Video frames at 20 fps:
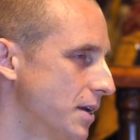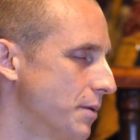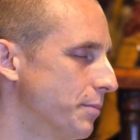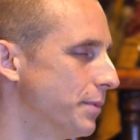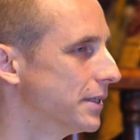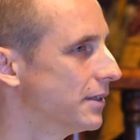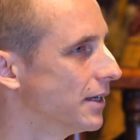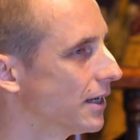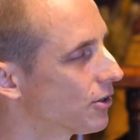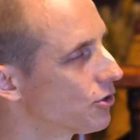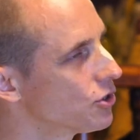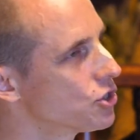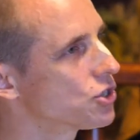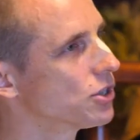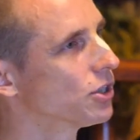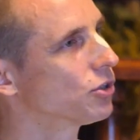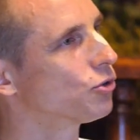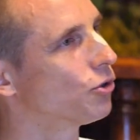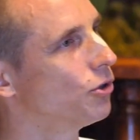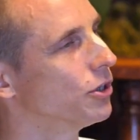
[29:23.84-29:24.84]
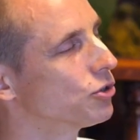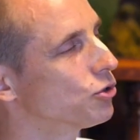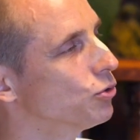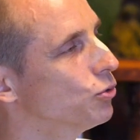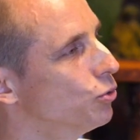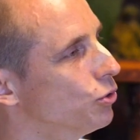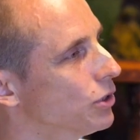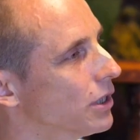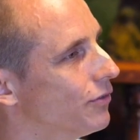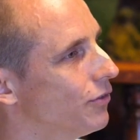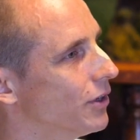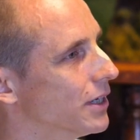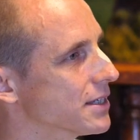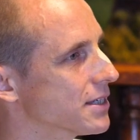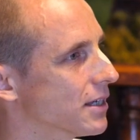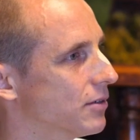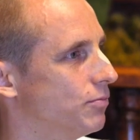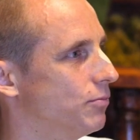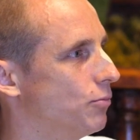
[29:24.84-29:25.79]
But then Krishna turned to Uddhava and said,